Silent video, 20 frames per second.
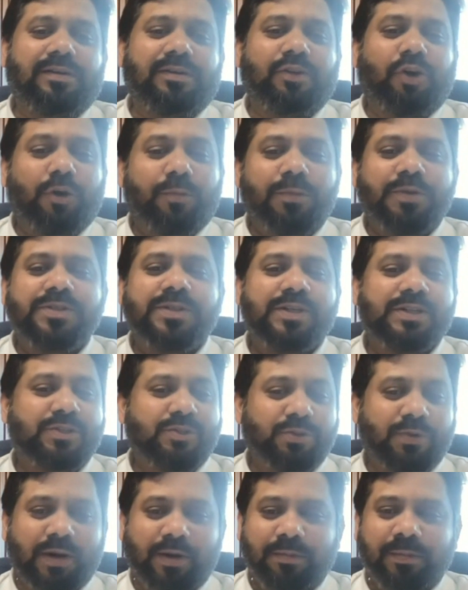thought process
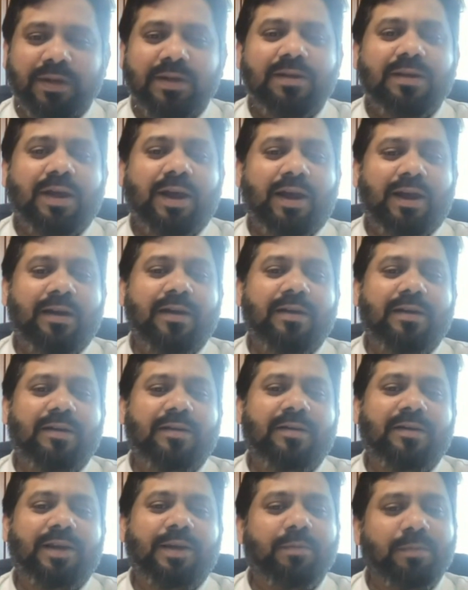to come in, and
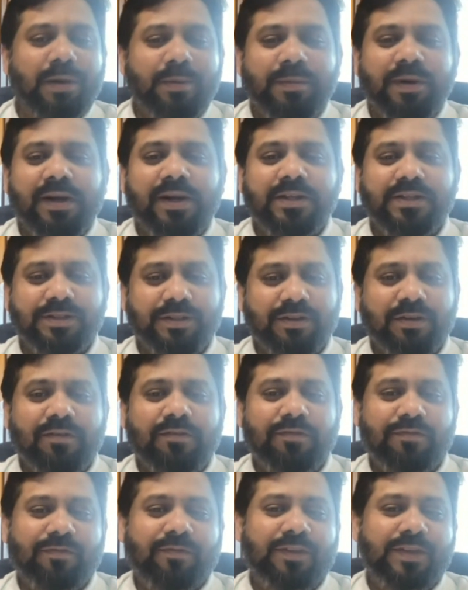implementation
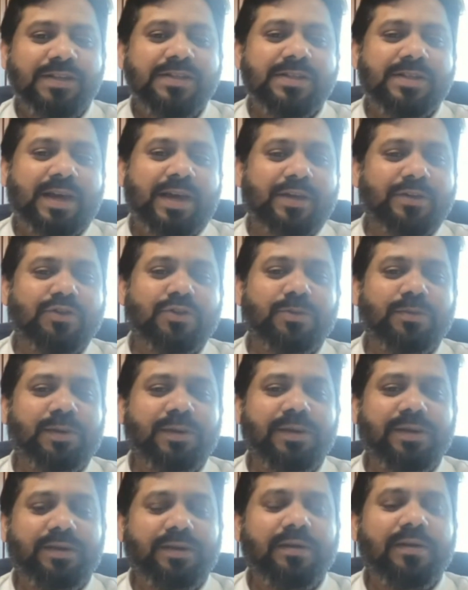of this has to
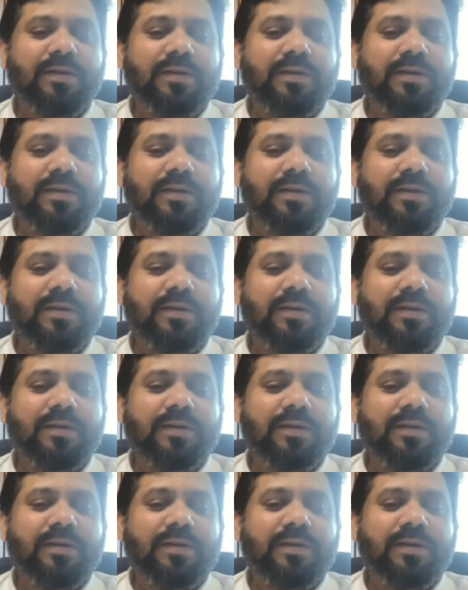be